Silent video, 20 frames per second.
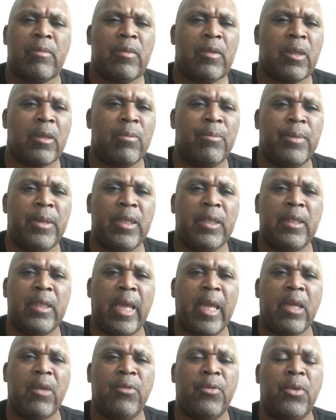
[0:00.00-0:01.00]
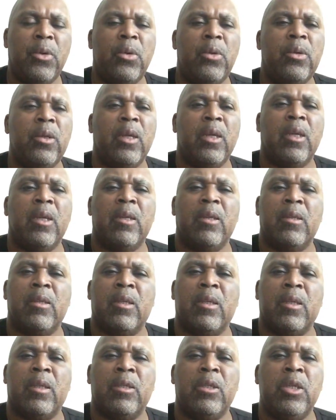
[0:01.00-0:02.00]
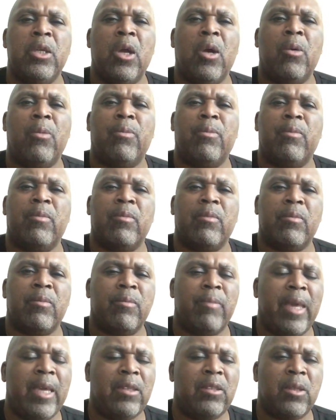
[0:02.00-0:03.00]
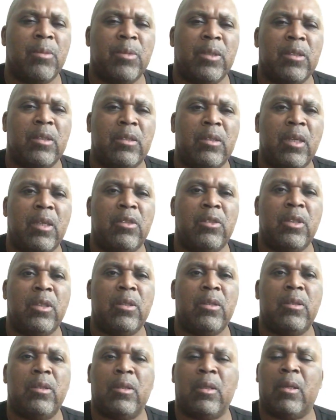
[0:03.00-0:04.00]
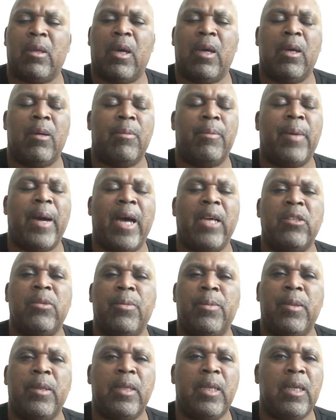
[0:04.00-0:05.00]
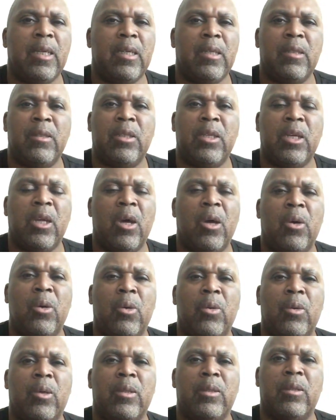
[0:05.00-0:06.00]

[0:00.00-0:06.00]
be thankful, you know, make some decisions, possibly, you know,